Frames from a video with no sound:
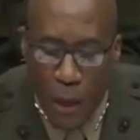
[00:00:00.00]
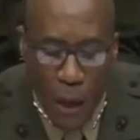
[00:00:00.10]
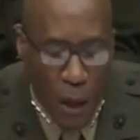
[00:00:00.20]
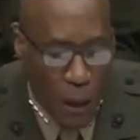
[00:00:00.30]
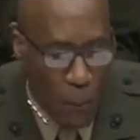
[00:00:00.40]

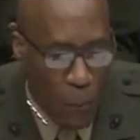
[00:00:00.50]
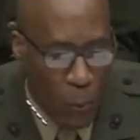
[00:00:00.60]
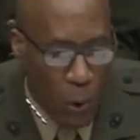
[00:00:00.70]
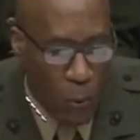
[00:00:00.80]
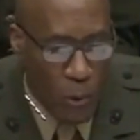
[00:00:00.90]

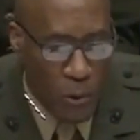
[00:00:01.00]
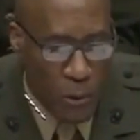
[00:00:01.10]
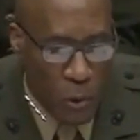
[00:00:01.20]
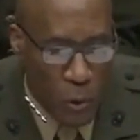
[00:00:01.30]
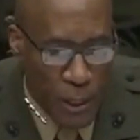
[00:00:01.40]
What we're
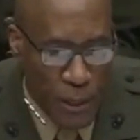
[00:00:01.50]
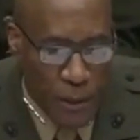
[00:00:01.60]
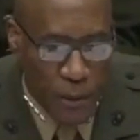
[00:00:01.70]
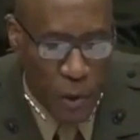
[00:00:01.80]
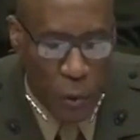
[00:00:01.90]

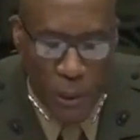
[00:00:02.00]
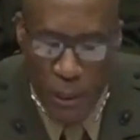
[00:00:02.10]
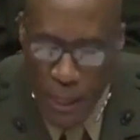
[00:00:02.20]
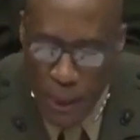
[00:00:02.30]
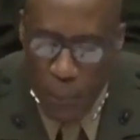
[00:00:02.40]
doing to
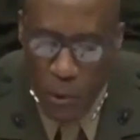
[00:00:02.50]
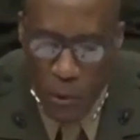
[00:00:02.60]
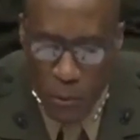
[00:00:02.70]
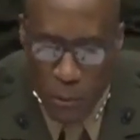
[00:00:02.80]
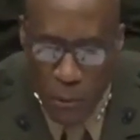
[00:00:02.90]
enable
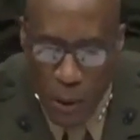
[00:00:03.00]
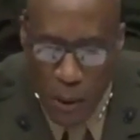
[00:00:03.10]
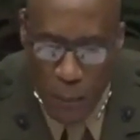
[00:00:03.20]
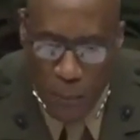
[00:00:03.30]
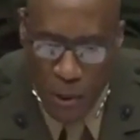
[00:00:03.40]

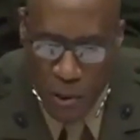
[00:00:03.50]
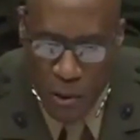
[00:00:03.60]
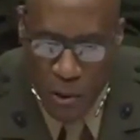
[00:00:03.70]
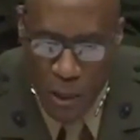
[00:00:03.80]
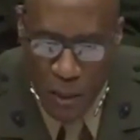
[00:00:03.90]
President
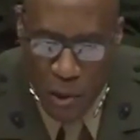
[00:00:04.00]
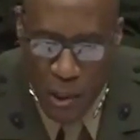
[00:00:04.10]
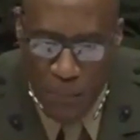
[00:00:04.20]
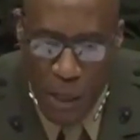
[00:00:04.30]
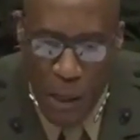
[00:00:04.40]
Hassan
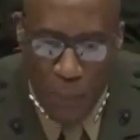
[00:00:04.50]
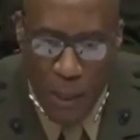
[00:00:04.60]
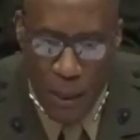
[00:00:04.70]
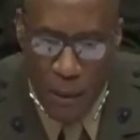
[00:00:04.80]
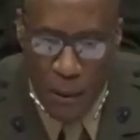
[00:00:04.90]
Sheikh
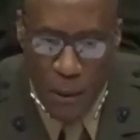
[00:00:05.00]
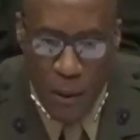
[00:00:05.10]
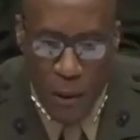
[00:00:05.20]
Mohammed and